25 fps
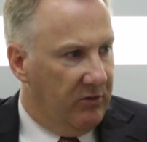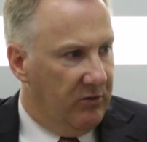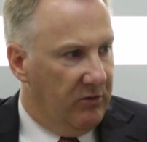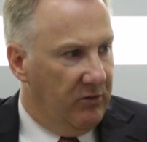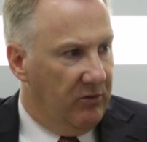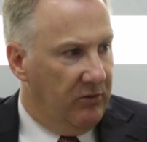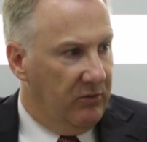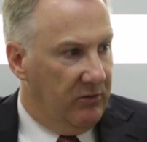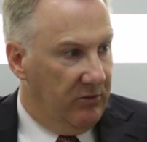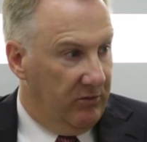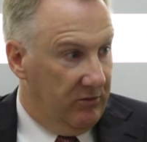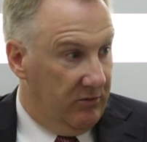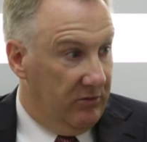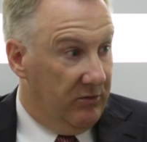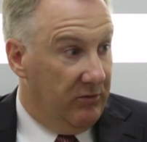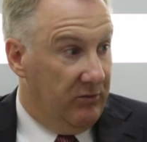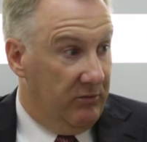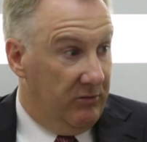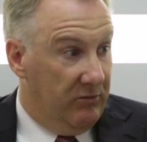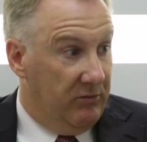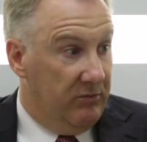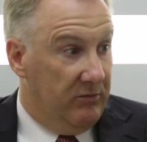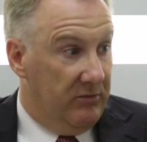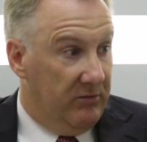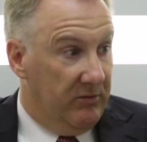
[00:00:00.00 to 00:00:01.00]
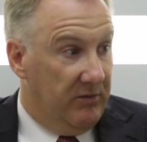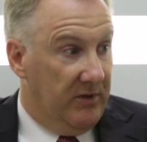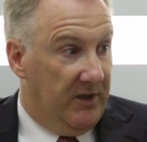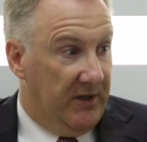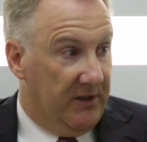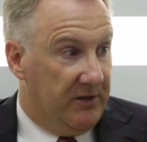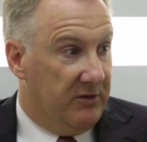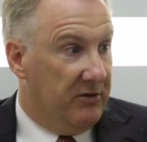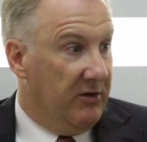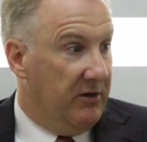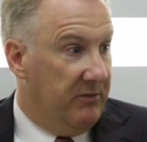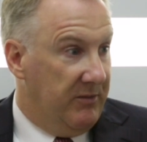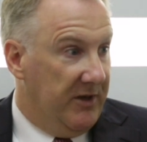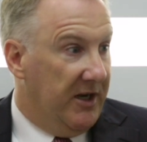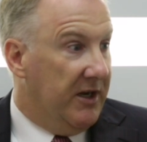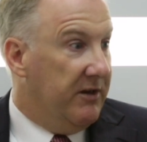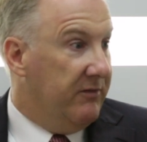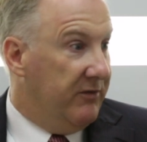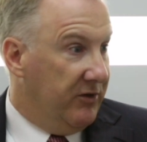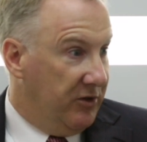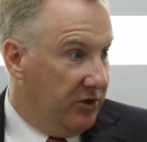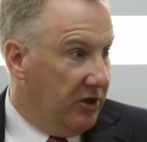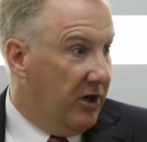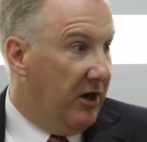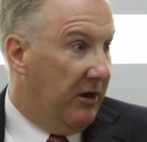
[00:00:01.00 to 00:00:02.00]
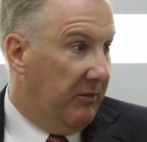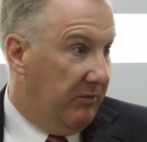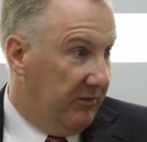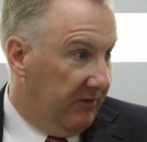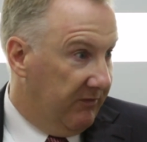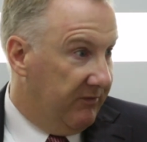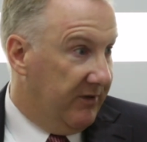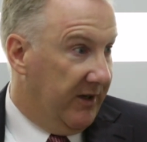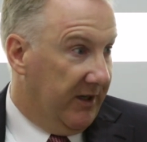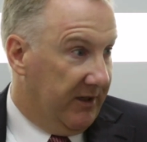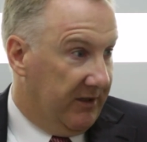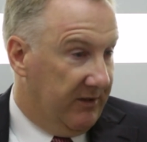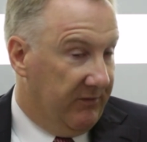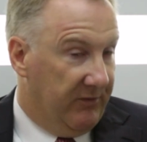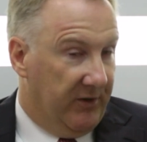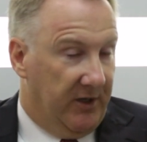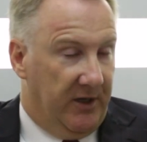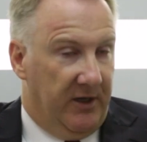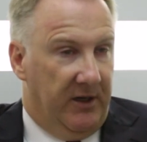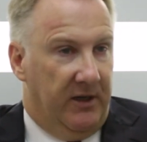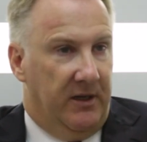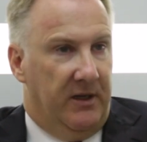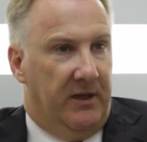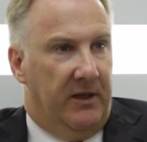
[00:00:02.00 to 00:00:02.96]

who is going to be out of a job effectively?